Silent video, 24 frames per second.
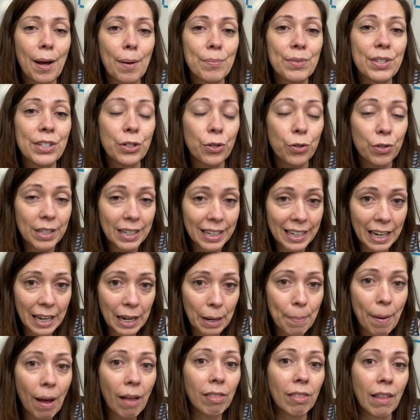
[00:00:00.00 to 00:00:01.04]
Still thinking
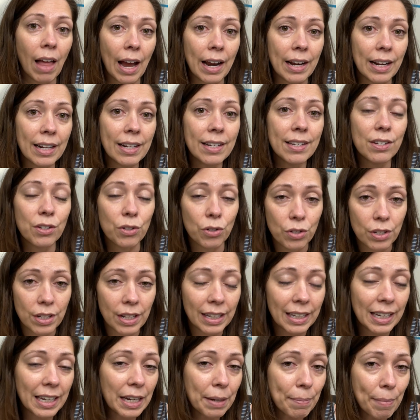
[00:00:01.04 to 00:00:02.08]
about lighting, still
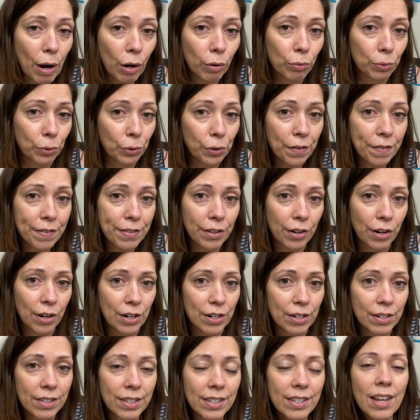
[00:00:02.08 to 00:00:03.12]
thinking about rule of
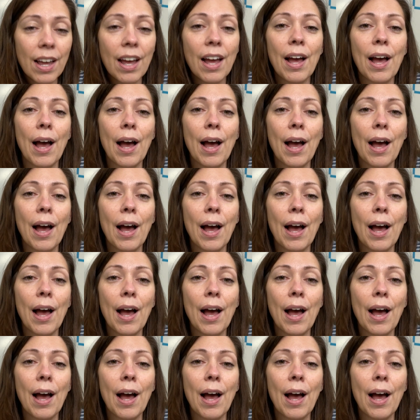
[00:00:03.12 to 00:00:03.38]
thirds,